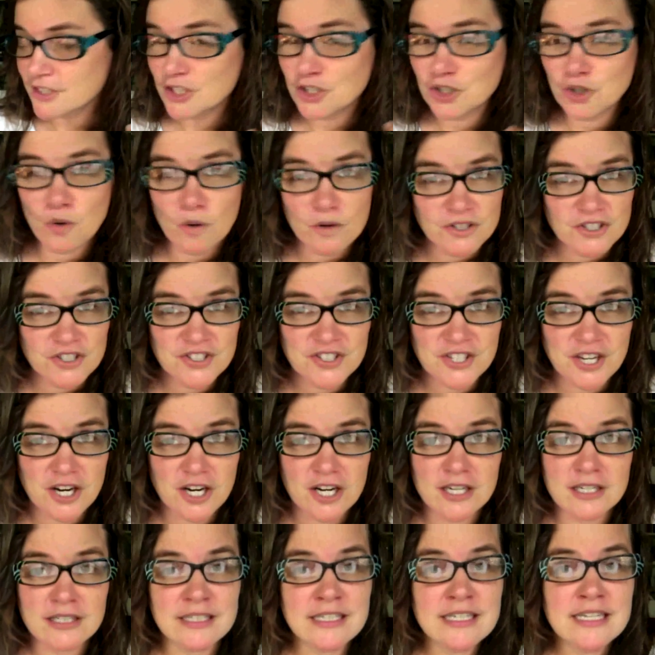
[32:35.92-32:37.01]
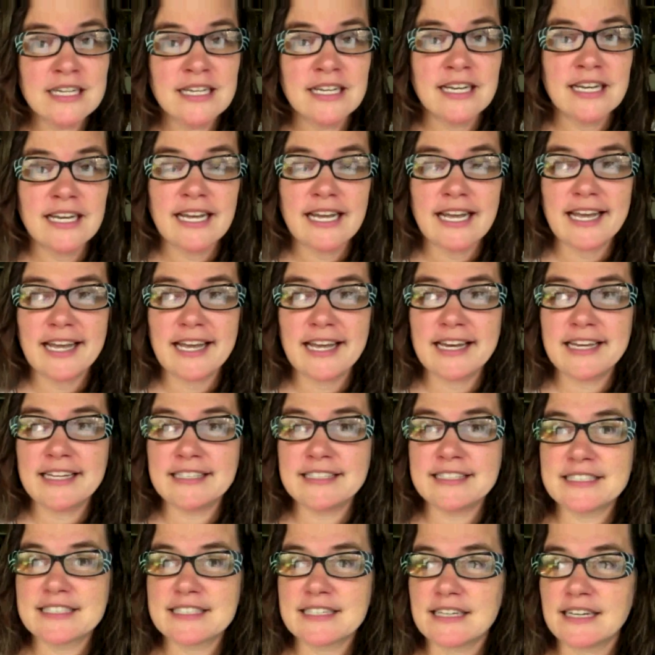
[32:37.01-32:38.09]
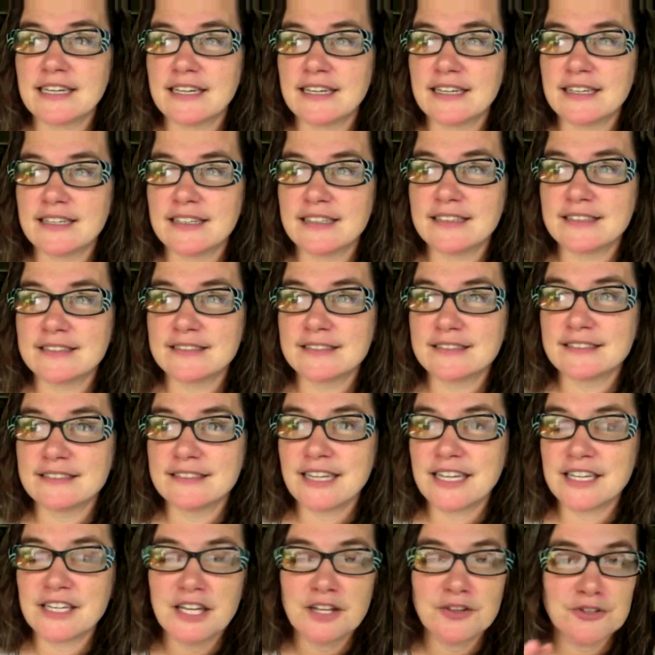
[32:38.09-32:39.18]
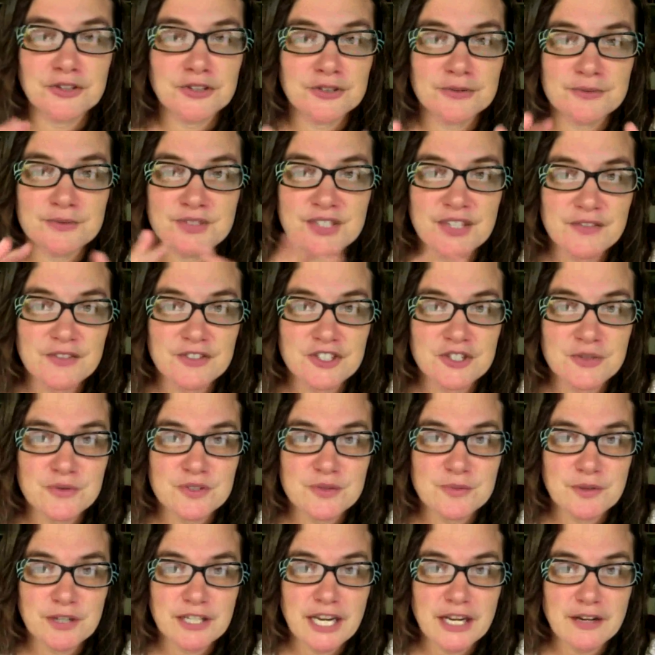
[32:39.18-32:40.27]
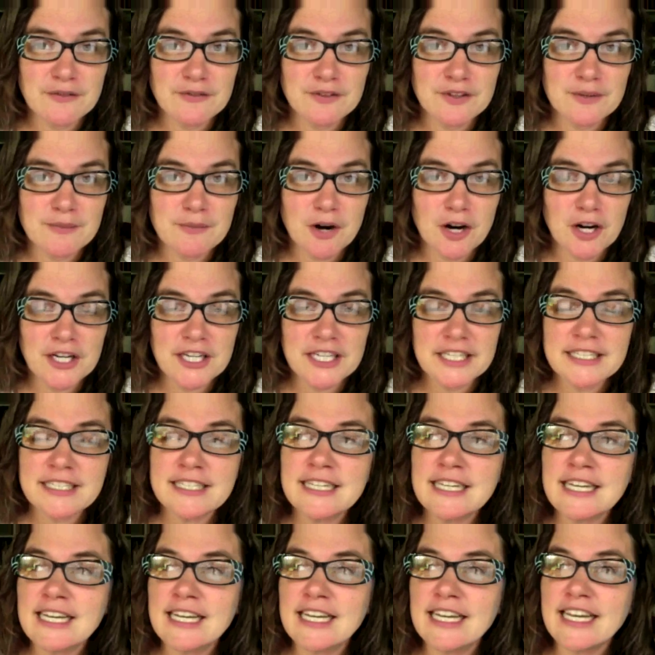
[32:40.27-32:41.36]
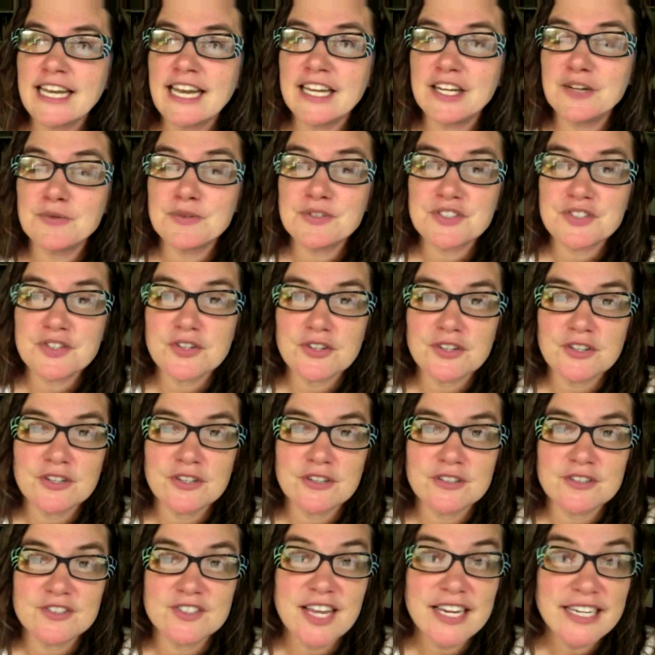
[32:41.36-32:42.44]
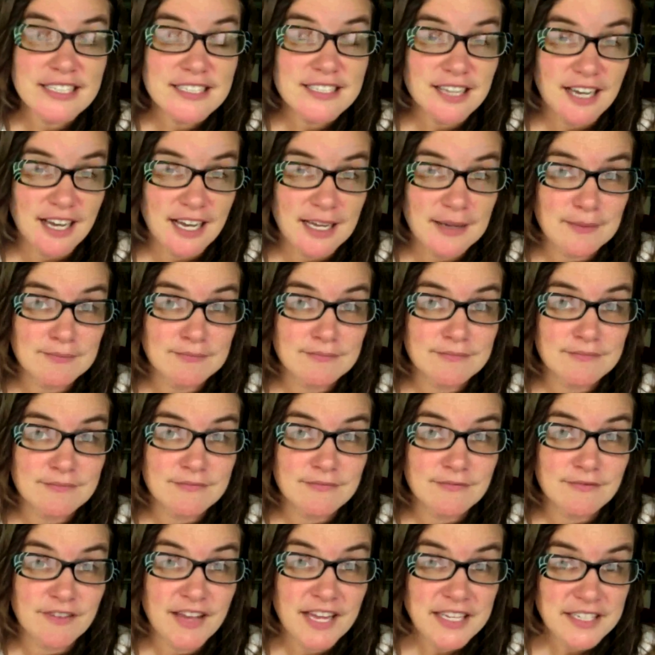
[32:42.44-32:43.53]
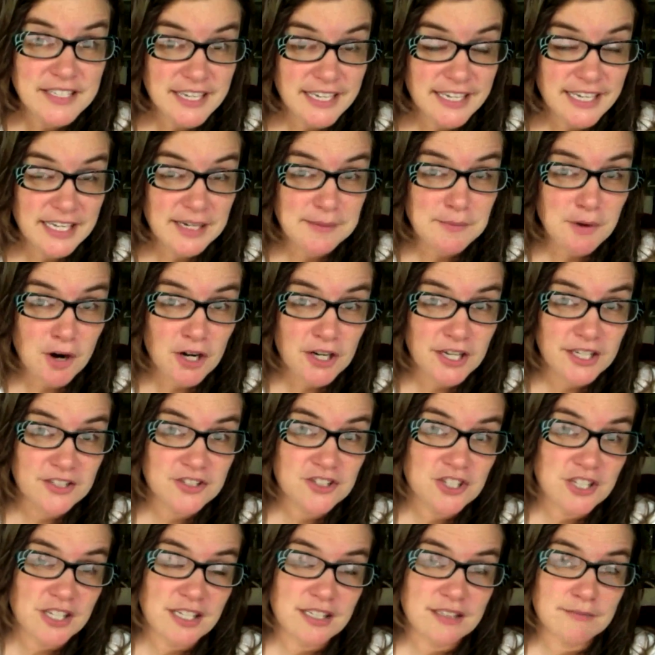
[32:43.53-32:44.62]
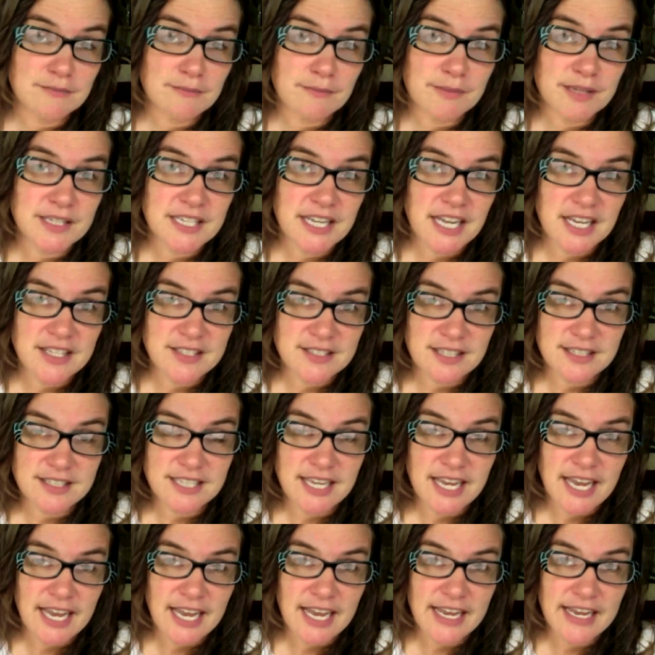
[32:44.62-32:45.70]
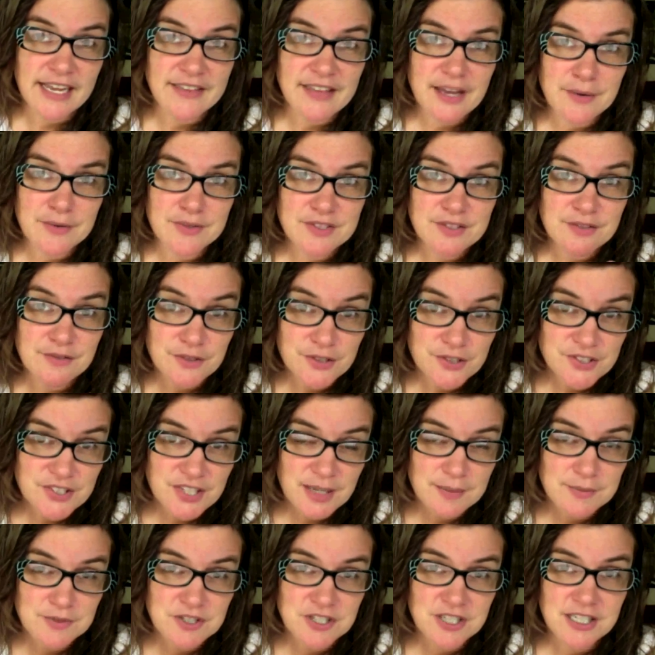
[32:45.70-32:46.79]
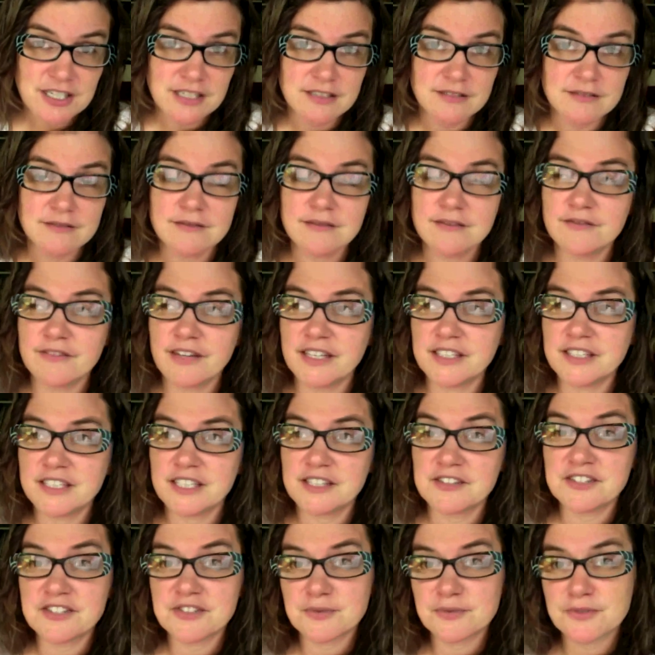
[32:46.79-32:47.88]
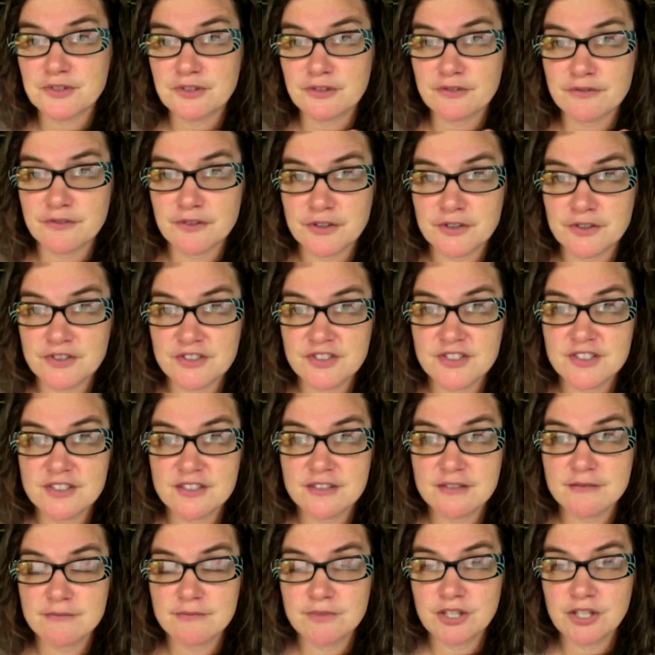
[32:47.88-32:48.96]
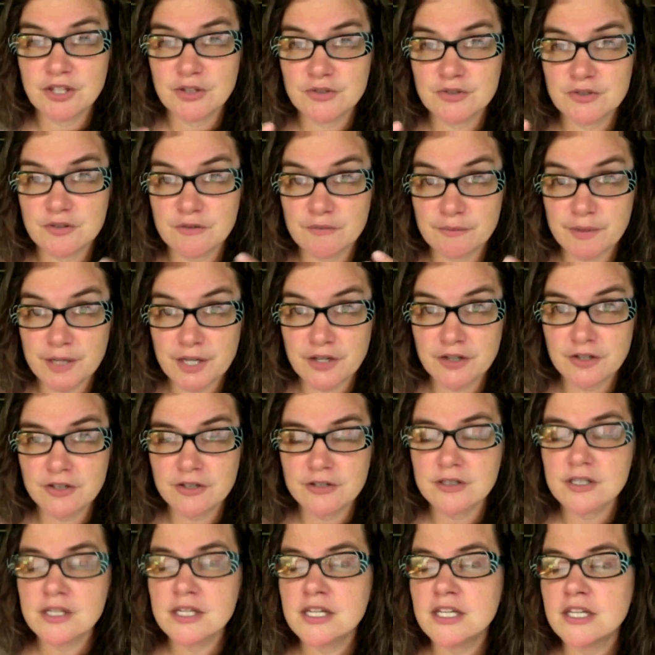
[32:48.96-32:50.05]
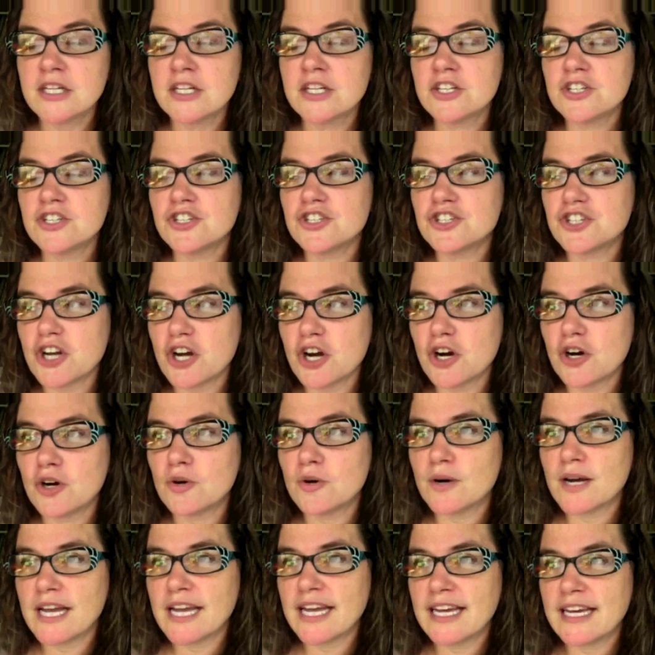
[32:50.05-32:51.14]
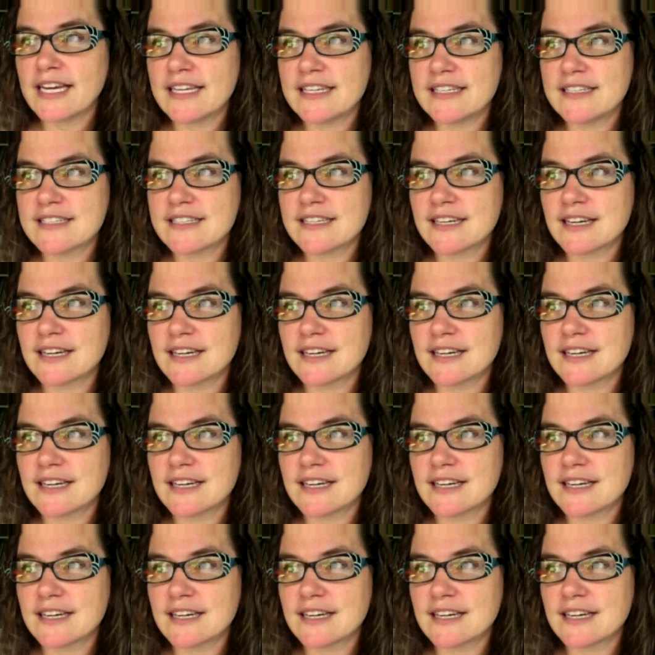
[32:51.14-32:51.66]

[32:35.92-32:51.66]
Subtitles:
gorgeous yarn and other stuff that she was bringing for the market. And it was her second time vending at a market. She had been to SSK, and that was the first time she had vended, and this was her first, you know, sort of bigger show. And